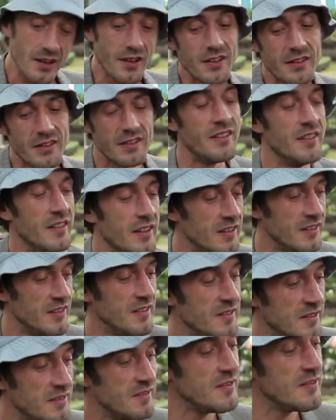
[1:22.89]
It's dead.
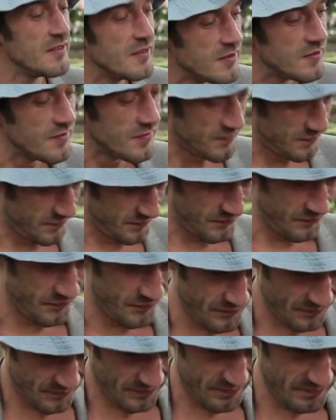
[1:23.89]
I only wanted to use my
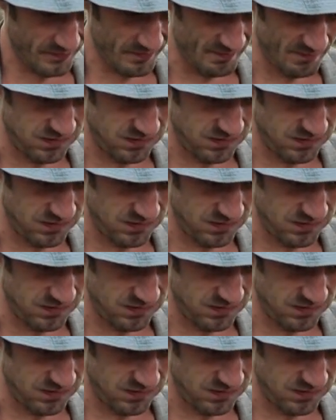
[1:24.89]
taser.